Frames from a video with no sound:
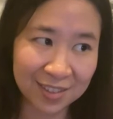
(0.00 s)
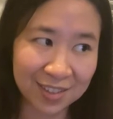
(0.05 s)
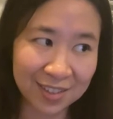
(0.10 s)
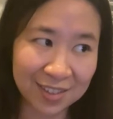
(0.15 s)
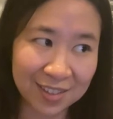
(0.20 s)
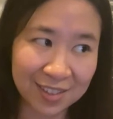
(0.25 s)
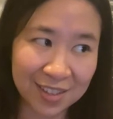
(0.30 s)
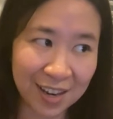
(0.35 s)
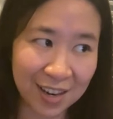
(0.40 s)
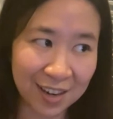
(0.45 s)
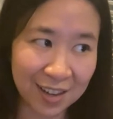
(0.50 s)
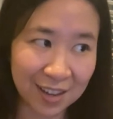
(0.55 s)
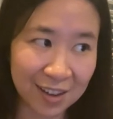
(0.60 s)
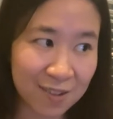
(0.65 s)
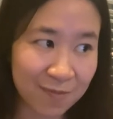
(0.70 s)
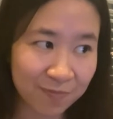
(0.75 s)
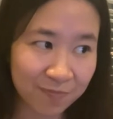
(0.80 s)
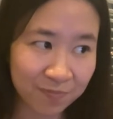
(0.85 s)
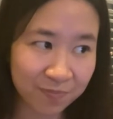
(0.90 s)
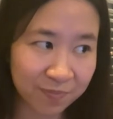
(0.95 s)
in
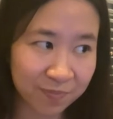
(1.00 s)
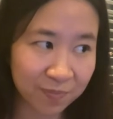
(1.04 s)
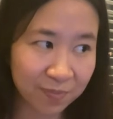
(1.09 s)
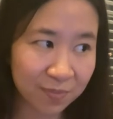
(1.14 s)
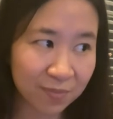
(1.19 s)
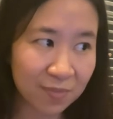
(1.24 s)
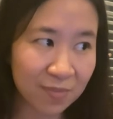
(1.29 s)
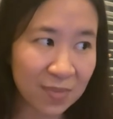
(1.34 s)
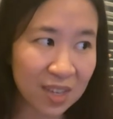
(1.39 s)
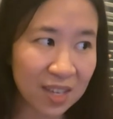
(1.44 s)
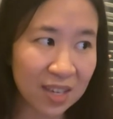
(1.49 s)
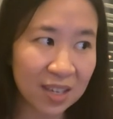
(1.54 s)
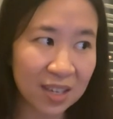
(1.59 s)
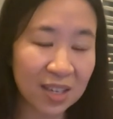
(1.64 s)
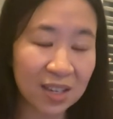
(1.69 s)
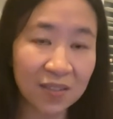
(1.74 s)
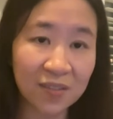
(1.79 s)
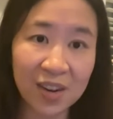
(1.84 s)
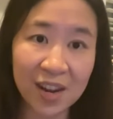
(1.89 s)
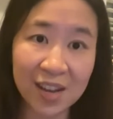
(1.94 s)
data
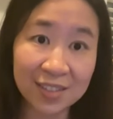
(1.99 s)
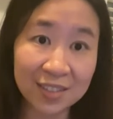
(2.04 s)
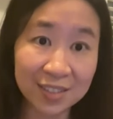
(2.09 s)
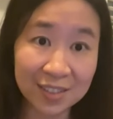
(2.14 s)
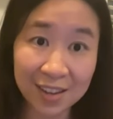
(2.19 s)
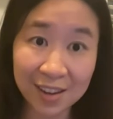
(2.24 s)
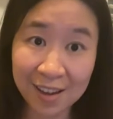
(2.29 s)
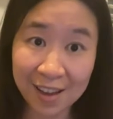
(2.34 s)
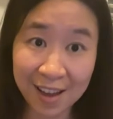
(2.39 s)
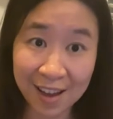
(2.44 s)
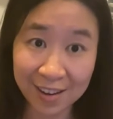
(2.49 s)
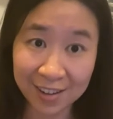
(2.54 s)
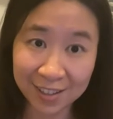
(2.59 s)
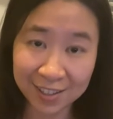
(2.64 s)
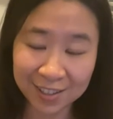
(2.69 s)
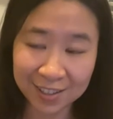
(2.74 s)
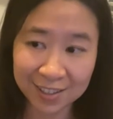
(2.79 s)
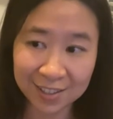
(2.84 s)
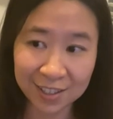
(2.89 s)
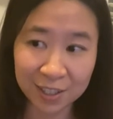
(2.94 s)
even as a data
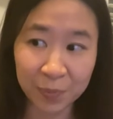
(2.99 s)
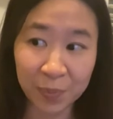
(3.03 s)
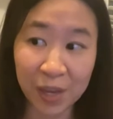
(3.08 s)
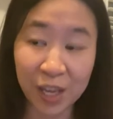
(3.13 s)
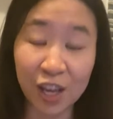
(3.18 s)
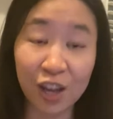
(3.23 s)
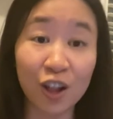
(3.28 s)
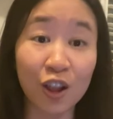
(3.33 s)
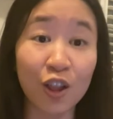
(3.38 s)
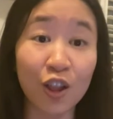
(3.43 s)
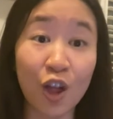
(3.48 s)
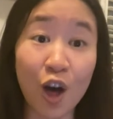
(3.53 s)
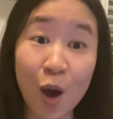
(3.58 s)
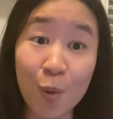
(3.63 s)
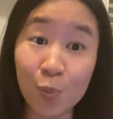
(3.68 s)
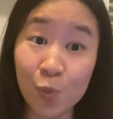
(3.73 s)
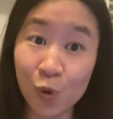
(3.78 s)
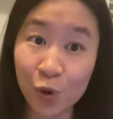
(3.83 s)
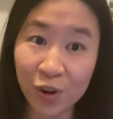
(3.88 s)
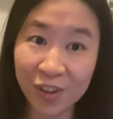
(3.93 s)
analyst, is making a
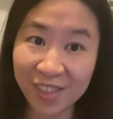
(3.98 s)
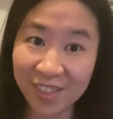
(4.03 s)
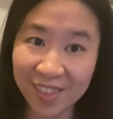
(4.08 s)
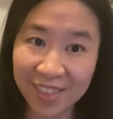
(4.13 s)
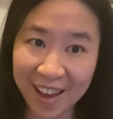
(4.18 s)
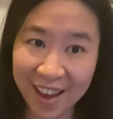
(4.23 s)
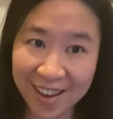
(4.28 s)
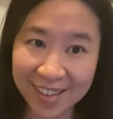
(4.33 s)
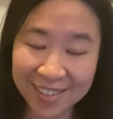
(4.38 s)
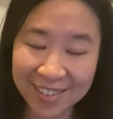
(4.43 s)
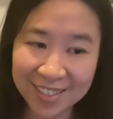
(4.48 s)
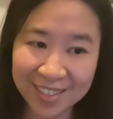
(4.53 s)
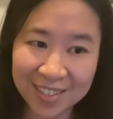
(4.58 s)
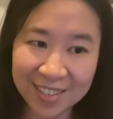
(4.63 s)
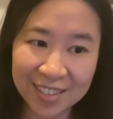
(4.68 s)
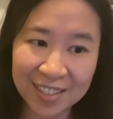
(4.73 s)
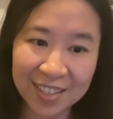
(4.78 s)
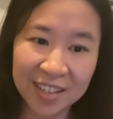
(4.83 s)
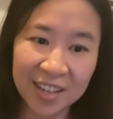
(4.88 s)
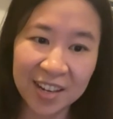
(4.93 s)
lot more than that
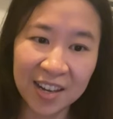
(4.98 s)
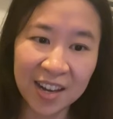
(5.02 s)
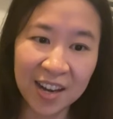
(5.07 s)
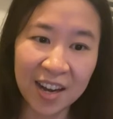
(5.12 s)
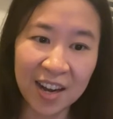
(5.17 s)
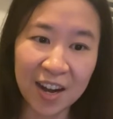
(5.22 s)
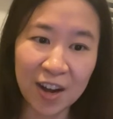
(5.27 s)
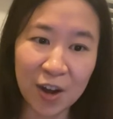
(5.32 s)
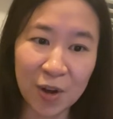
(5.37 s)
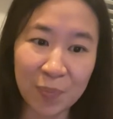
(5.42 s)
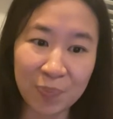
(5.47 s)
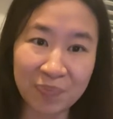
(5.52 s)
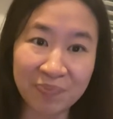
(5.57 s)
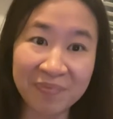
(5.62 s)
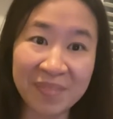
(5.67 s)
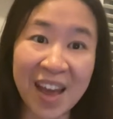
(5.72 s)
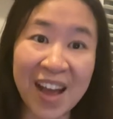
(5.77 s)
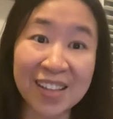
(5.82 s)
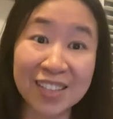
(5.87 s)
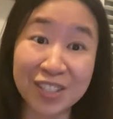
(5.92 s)
um,
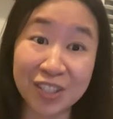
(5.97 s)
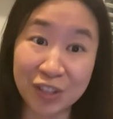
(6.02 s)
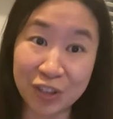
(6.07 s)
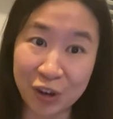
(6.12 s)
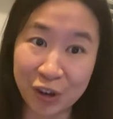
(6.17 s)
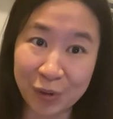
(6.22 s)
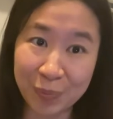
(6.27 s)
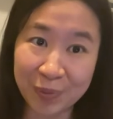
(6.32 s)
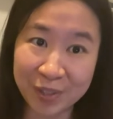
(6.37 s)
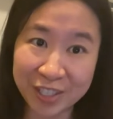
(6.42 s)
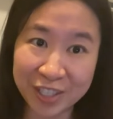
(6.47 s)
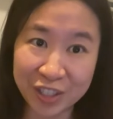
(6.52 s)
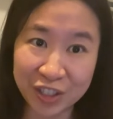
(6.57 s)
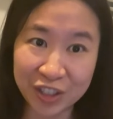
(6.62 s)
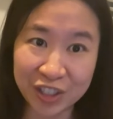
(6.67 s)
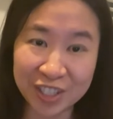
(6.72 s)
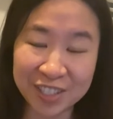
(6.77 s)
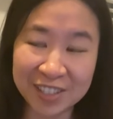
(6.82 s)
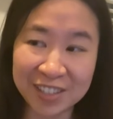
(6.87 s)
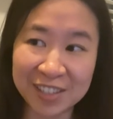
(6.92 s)
as a starting
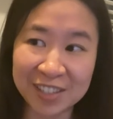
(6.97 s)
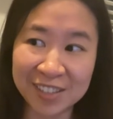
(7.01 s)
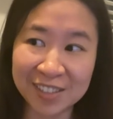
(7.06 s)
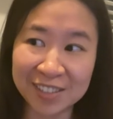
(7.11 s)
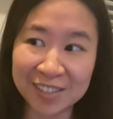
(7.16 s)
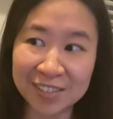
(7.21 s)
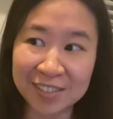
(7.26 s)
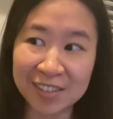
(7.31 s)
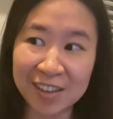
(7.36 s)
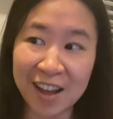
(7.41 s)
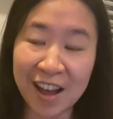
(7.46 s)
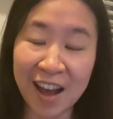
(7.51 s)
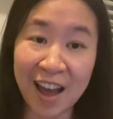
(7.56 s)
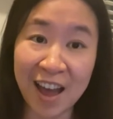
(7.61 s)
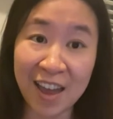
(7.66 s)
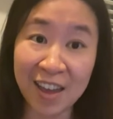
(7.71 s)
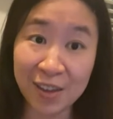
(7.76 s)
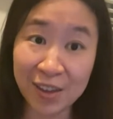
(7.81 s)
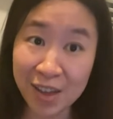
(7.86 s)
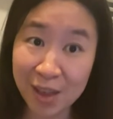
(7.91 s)
position because
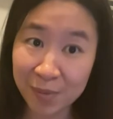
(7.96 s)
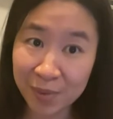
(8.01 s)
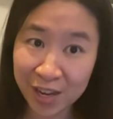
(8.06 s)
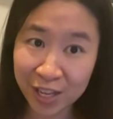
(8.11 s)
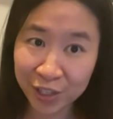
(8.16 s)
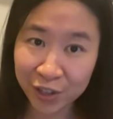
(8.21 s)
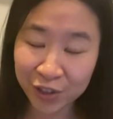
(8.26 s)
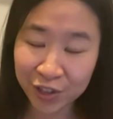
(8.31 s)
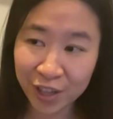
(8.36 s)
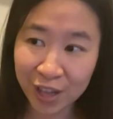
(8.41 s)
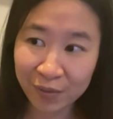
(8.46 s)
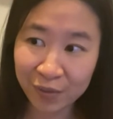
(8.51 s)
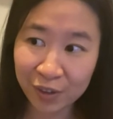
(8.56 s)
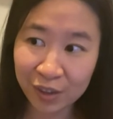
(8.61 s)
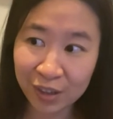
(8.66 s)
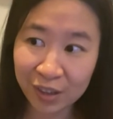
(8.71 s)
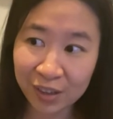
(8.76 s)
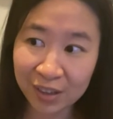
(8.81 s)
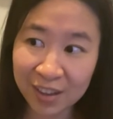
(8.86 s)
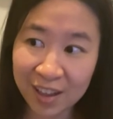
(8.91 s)
I am an entry
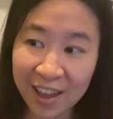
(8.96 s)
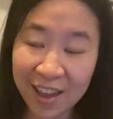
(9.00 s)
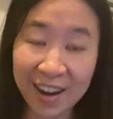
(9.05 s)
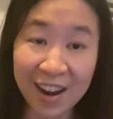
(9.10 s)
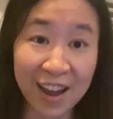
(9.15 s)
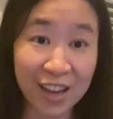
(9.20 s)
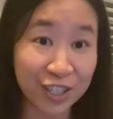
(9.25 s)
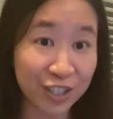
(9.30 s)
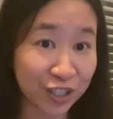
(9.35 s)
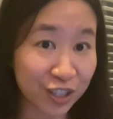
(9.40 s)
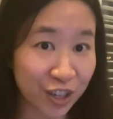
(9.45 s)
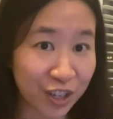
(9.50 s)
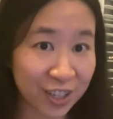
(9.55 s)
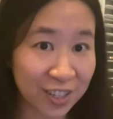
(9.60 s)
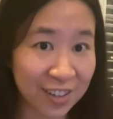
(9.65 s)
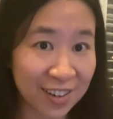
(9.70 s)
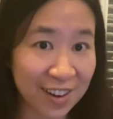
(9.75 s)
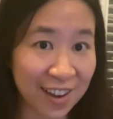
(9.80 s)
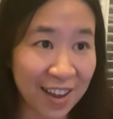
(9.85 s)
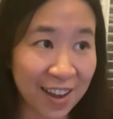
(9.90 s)
level and I
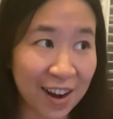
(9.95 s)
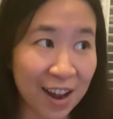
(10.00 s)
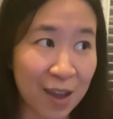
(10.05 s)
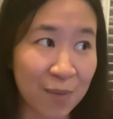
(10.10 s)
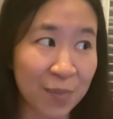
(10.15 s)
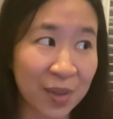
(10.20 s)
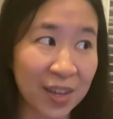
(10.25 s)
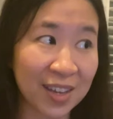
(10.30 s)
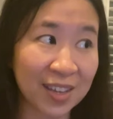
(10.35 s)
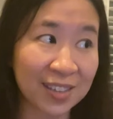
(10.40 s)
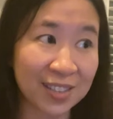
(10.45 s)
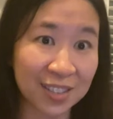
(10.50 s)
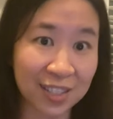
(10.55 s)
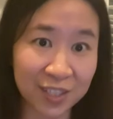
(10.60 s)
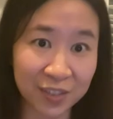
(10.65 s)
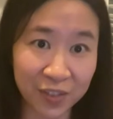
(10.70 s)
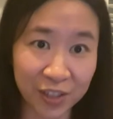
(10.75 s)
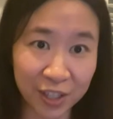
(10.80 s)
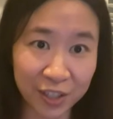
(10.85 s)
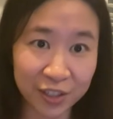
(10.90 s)
started and I'm making
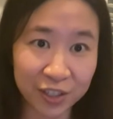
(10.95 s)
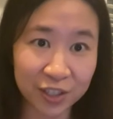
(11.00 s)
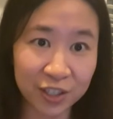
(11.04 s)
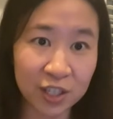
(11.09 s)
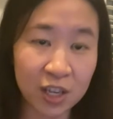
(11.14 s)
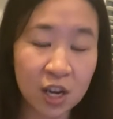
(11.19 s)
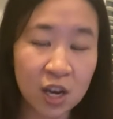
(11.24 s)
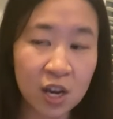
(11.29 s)
six figures.